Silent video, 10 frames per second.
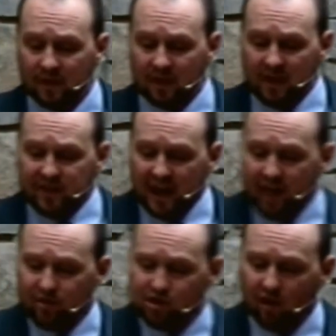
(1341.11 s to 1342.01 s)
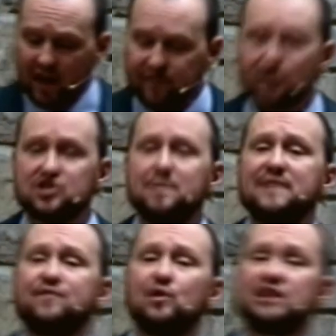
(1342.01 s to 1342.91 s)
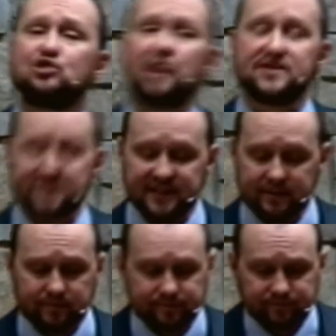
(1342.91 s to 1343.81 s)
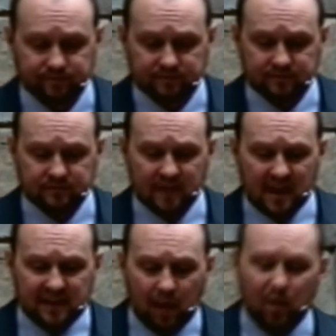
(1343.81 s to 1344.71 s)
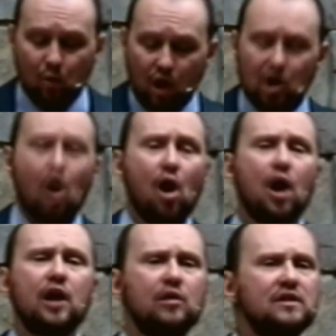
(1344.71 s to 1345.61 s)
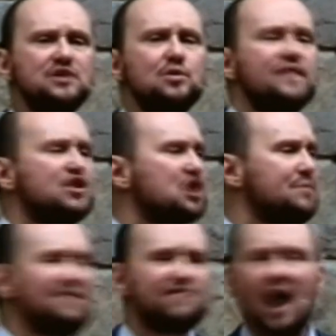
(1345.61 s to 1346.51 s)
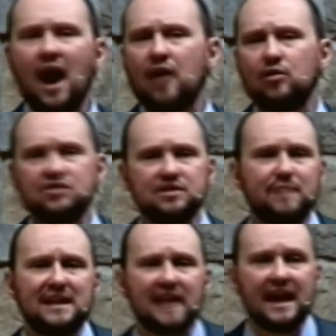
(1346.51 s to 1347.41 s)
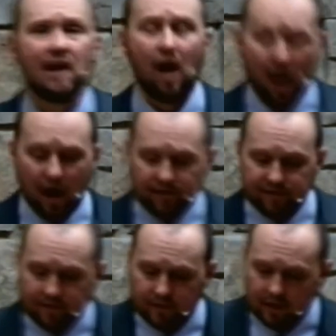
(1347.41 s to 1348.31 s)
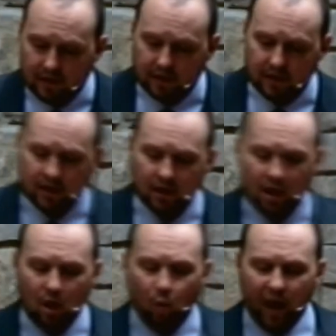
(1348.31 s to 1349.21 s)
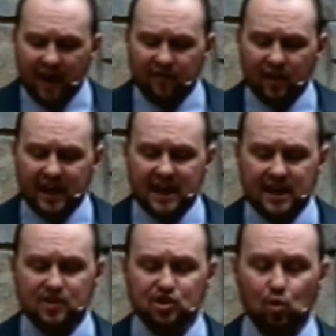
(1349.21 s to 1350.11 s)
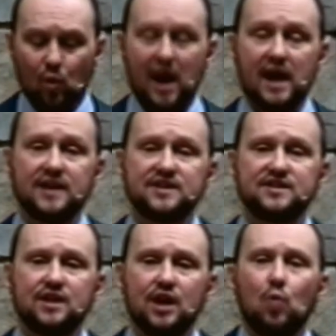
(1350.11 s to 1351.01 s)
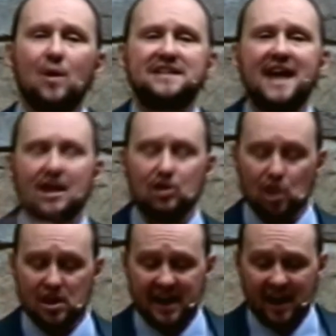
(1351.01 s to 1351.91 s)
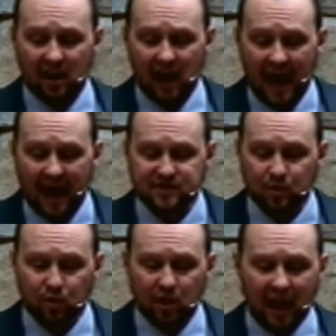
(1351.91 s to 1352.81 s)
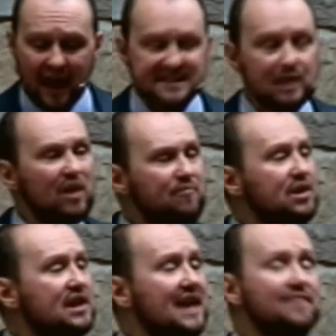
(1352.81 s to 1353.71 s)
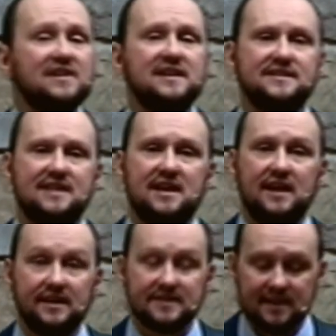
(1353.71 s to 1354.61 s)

that others aren't ever to be fully trusted, that we work hard only to eventually be fired or to be laid off Whatever it is or was, we take a look at our lives and realize that we believe these things,